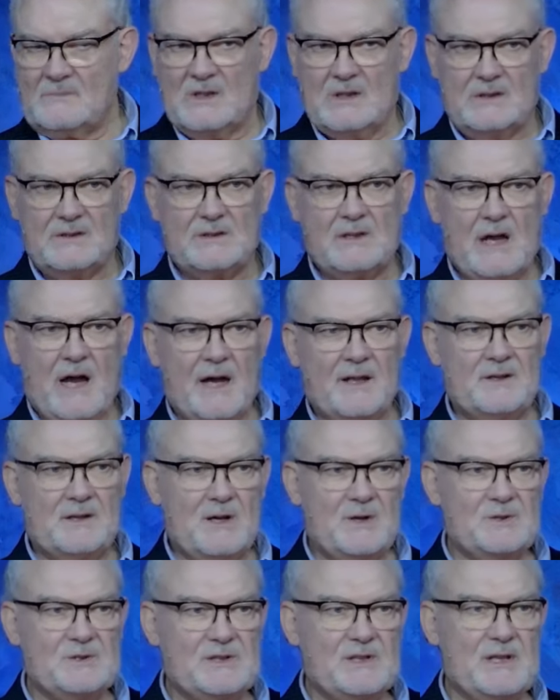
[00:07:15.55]
because God
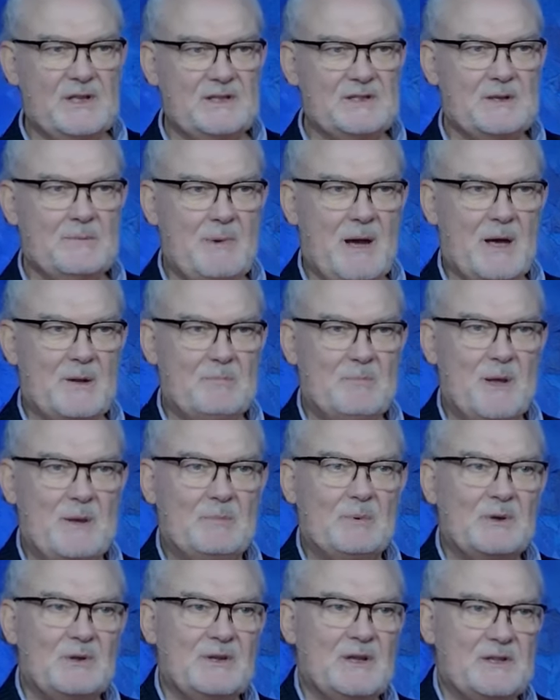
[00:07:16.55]
knows things about
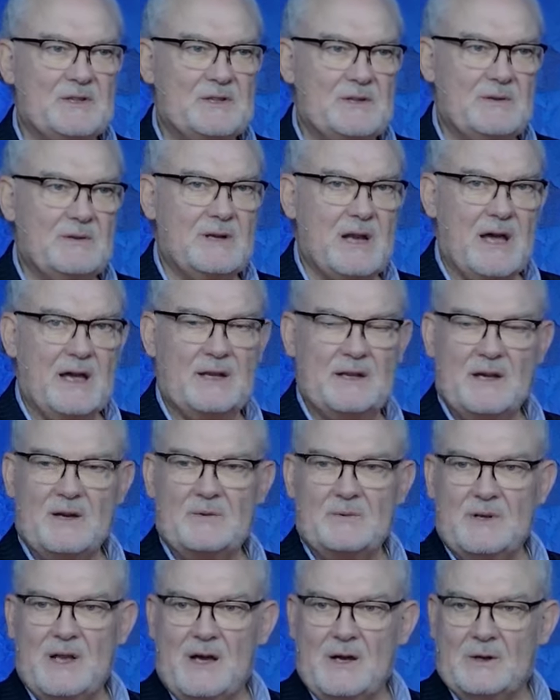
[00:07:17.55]
people that you and I
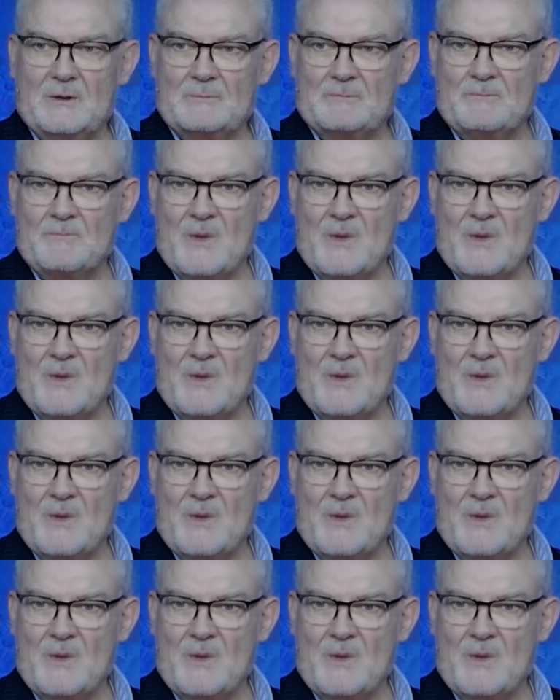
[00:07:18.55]
don't know.